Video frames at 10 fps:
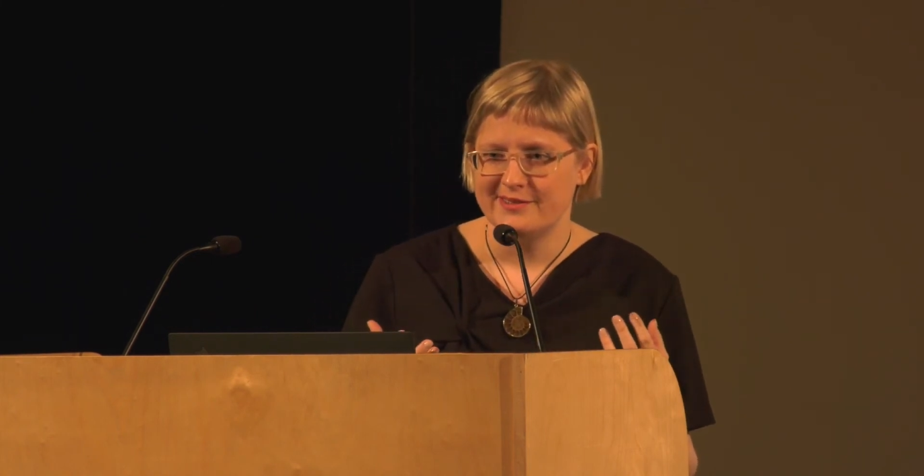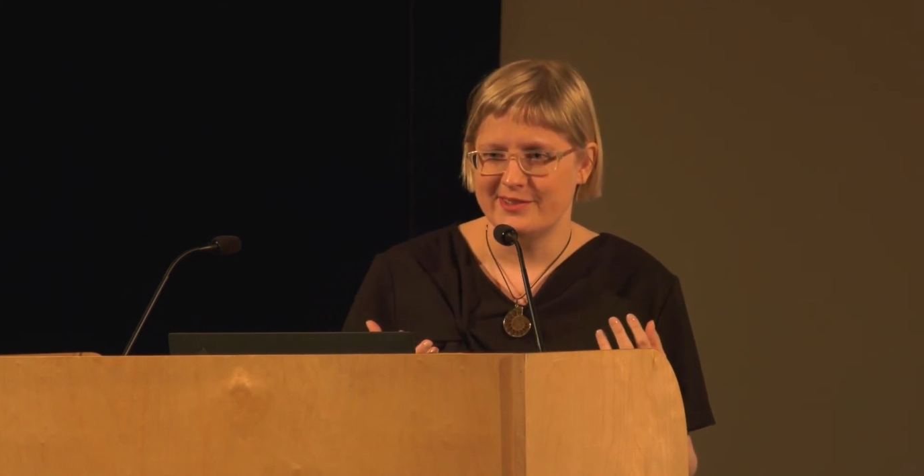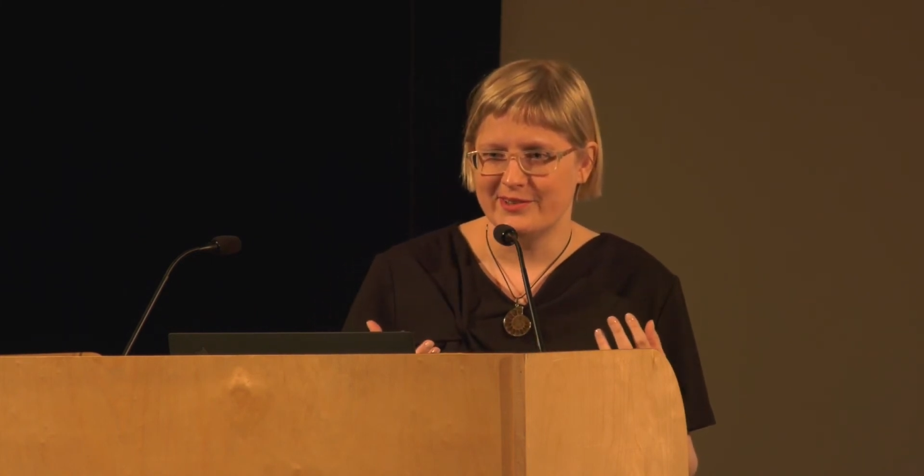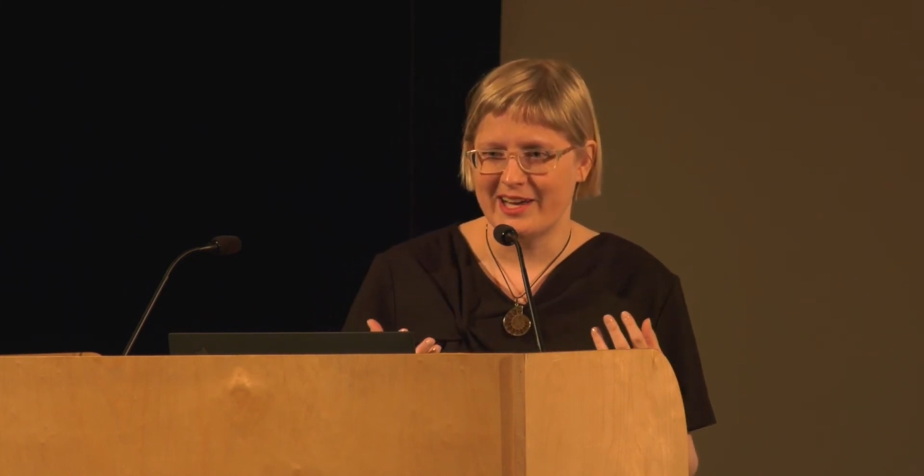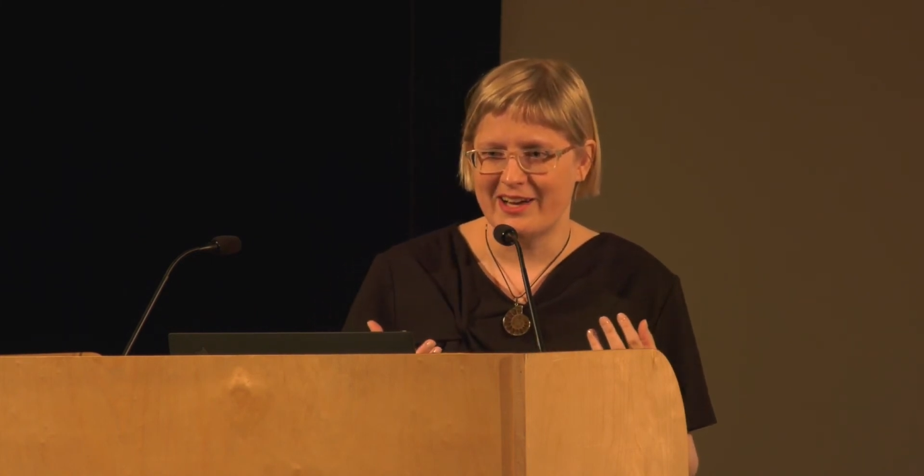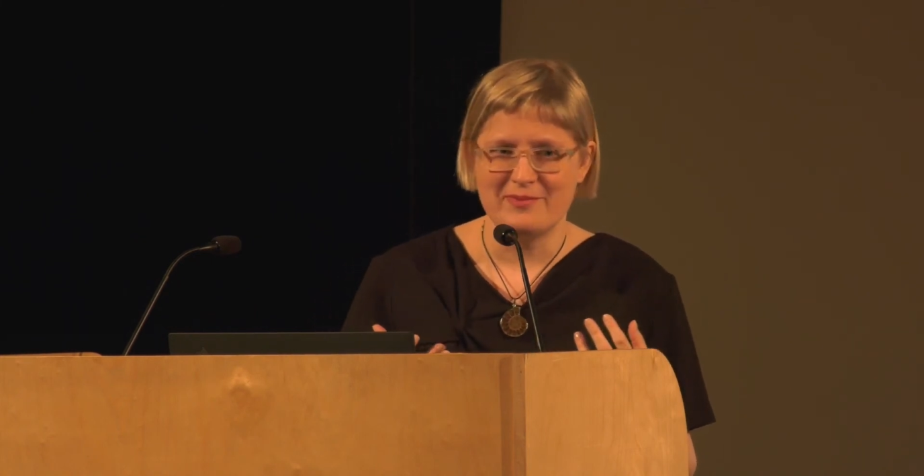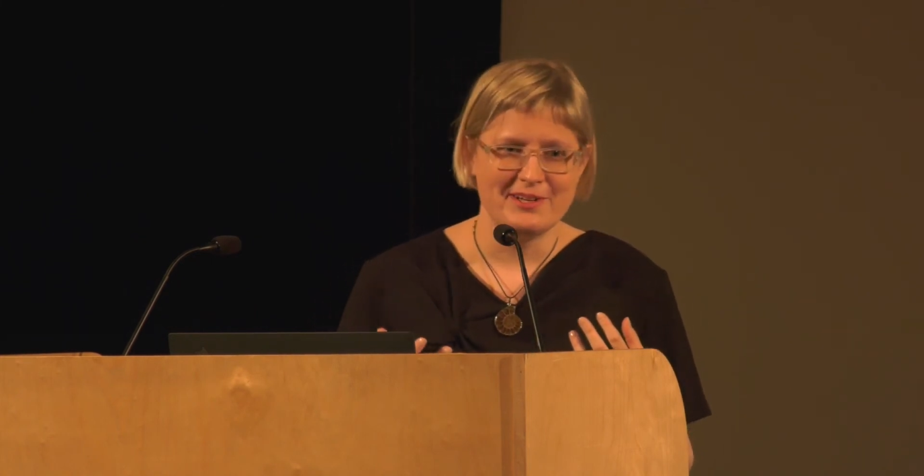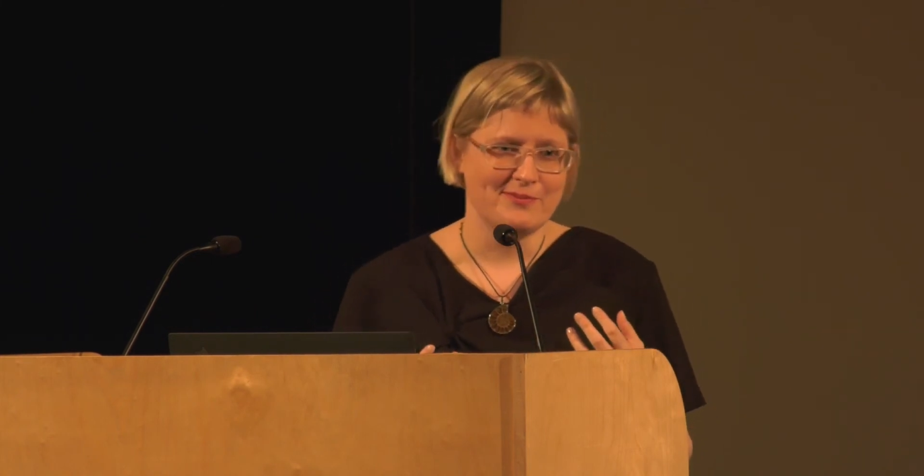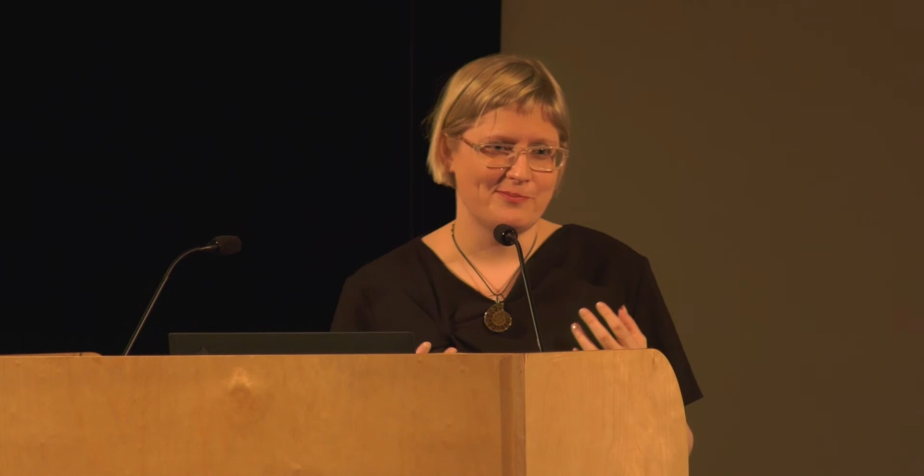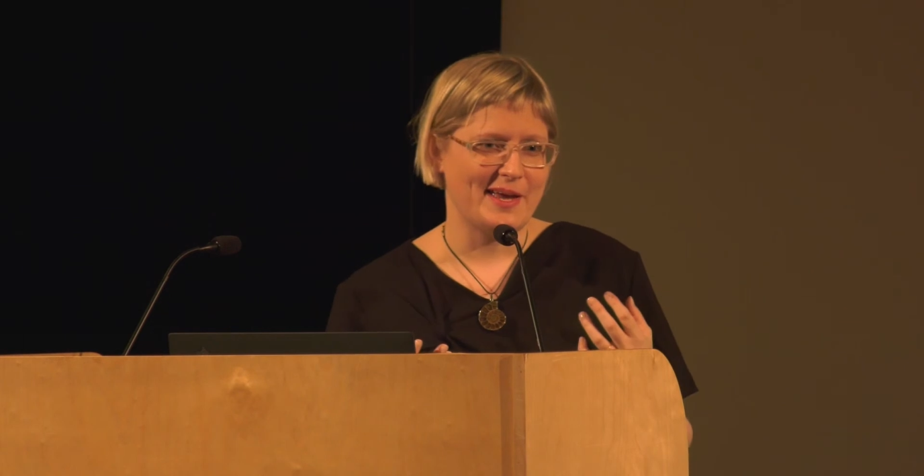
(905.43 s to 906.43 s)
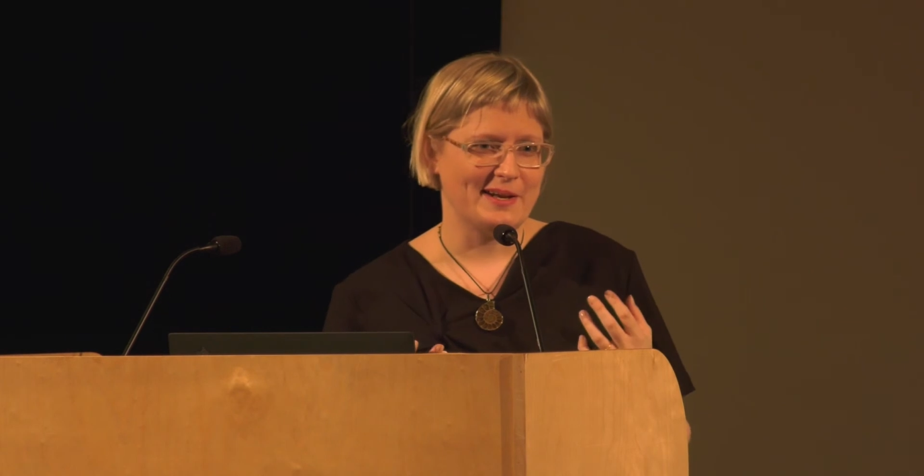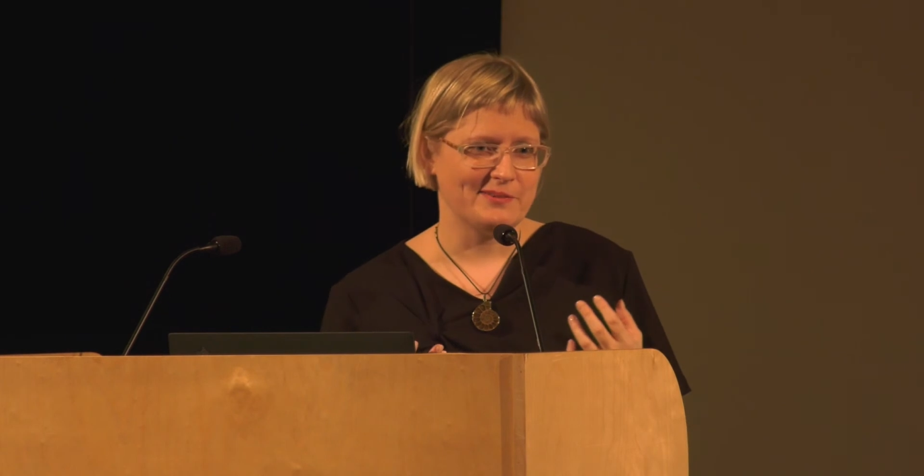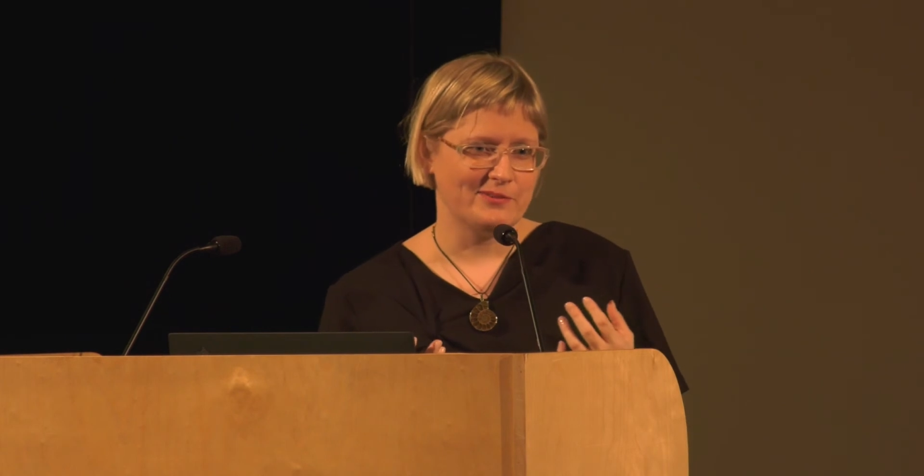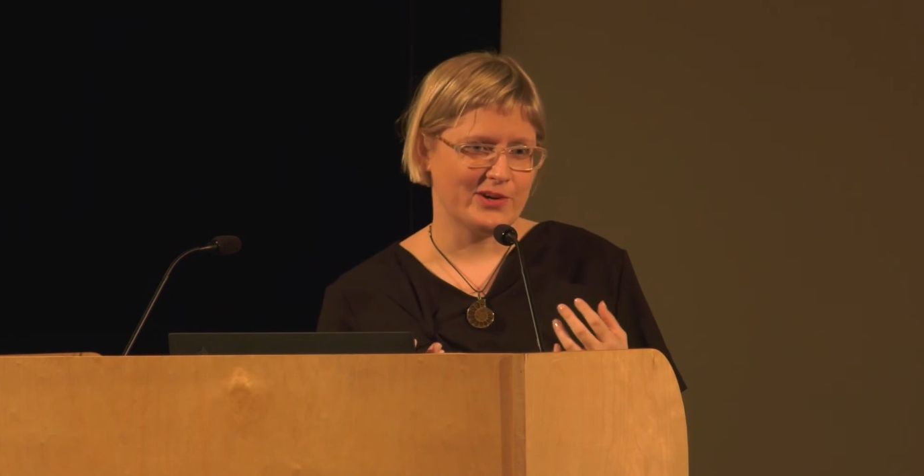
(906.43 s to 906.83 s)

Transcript: We don't have many men